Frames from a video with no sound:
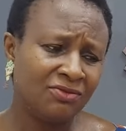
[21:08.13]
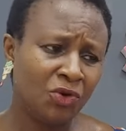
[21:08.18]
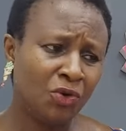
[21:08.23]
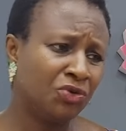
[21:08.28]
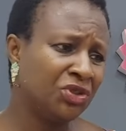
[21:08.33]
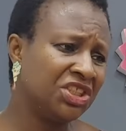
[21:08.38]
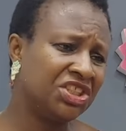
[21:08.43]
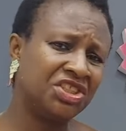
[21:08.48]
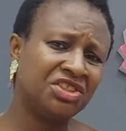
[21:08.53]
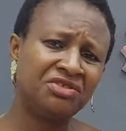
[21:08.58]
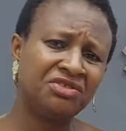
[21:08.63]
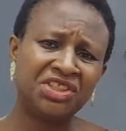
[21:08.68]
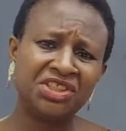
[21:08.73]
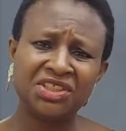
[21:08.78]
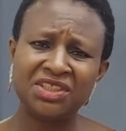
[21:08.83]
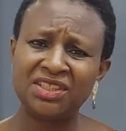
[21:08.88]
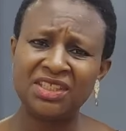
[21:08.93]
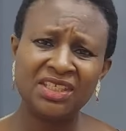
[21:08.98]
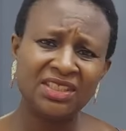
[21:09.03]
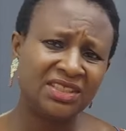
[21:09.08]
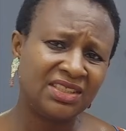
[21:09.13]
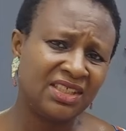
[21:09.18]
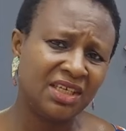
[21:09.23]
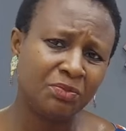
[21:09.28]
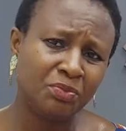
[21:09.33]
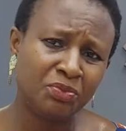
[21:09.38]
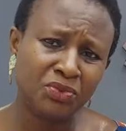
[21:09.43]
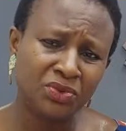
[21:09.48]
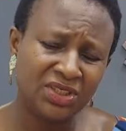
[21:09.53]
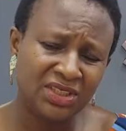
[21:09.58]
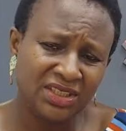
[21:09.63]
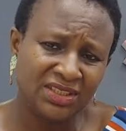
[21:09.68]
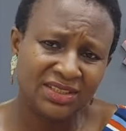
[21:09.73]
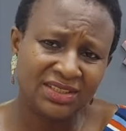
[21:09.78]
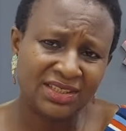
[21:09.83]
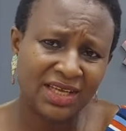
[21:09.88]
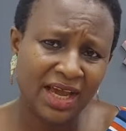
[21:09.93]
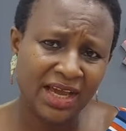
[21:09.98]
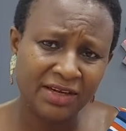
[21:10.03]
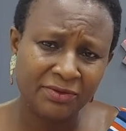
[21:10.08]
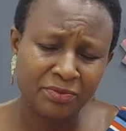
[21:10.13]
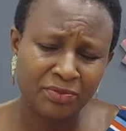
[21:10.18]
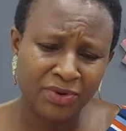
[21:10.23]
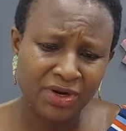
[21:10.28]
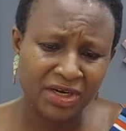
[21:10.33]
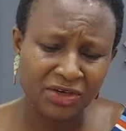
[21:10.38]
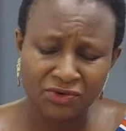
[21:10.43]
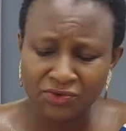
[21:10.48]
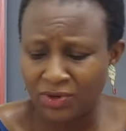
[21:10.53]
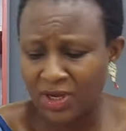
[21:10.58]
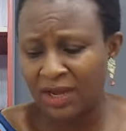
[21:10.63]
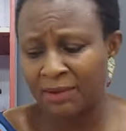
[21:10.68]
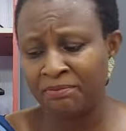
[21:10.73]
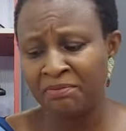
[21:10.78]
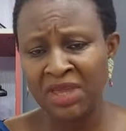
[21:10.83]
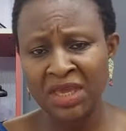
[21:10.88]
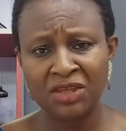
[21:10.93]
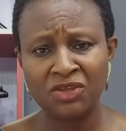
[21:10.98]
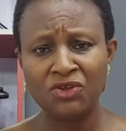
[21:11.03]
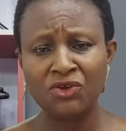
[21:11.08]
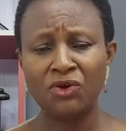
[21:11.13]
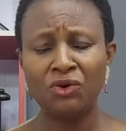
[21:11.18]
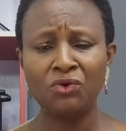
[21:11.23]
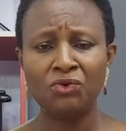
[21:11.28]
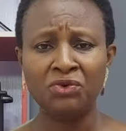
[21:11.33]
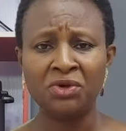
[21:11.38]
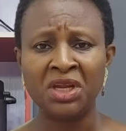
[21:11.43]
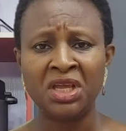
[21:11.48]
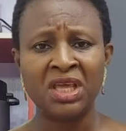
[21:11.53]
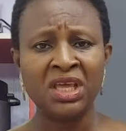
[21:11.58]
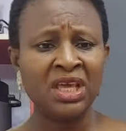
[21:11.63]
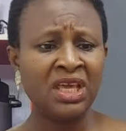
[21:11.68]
orishirishi things they put inside bread. You can make your own.